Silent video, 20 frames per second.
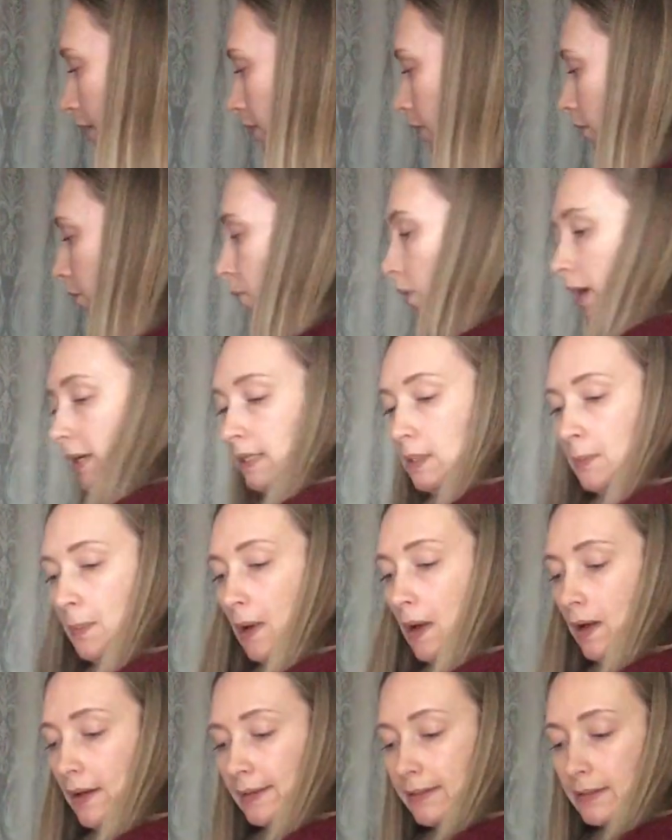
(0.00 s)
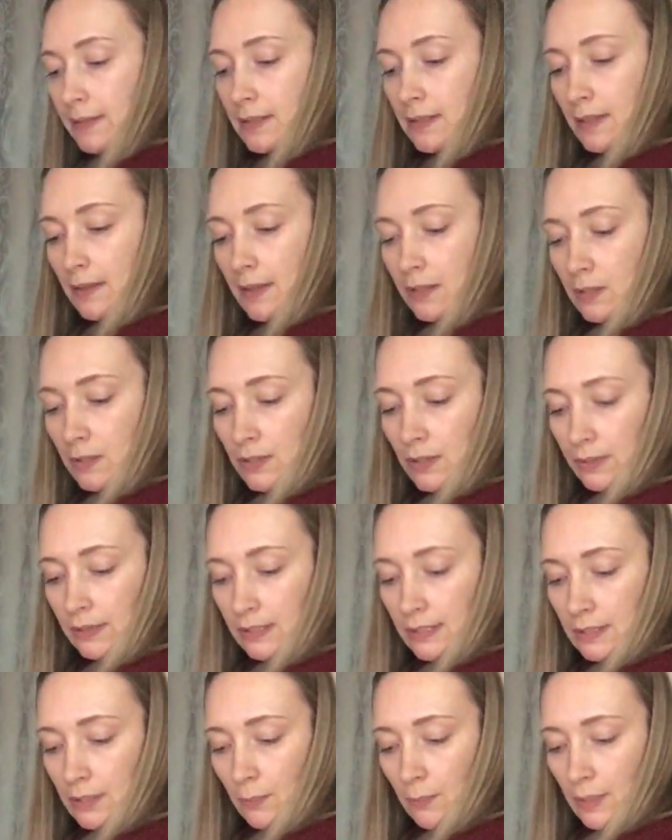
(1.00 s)
the white parts, and then you don't
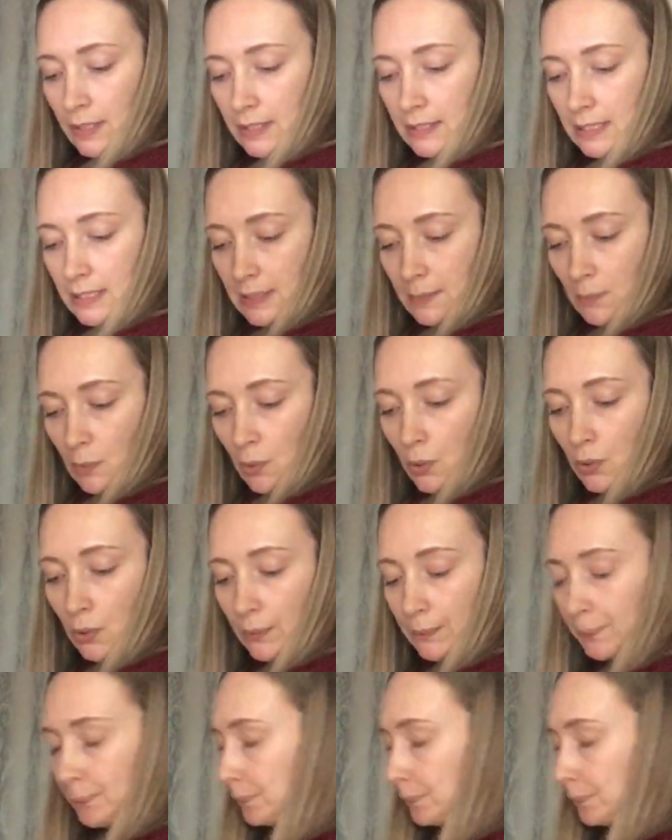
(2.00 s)
need the white anymore.